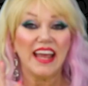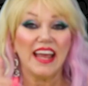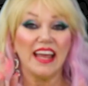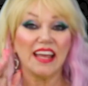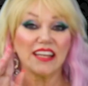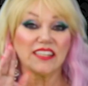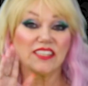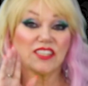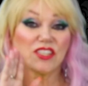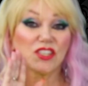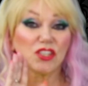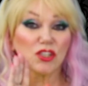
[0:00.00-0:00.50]

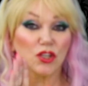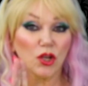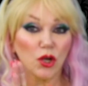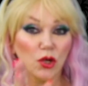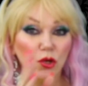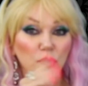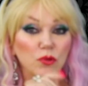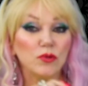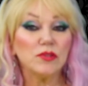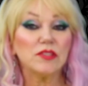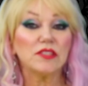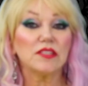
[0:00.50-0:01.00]

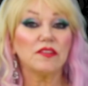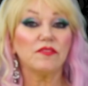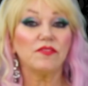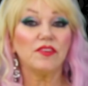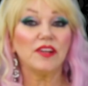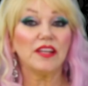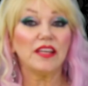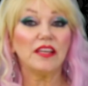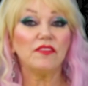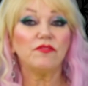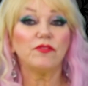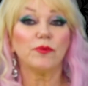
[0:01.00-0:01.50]

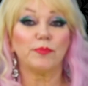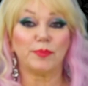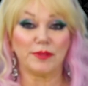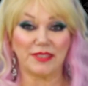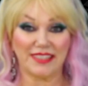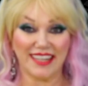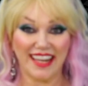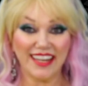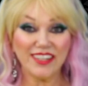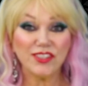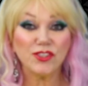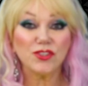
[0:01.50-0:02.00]
exclusively for
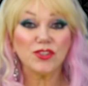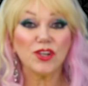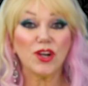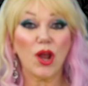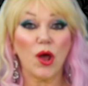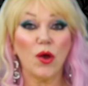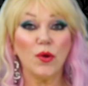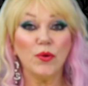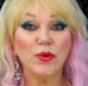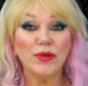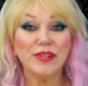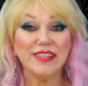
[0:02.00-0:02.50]
potential
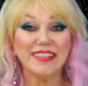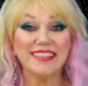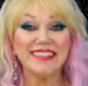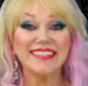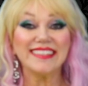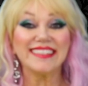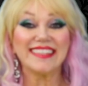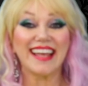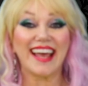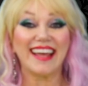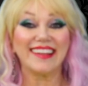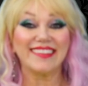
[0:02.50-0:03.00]

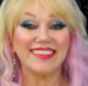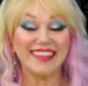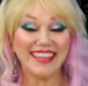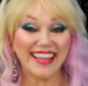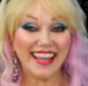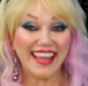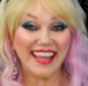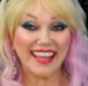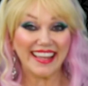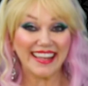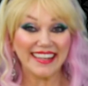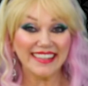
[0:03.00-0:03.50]
owners at the
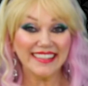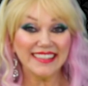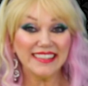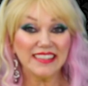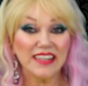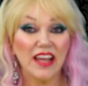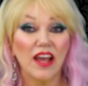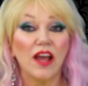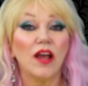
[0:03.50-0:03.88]
end,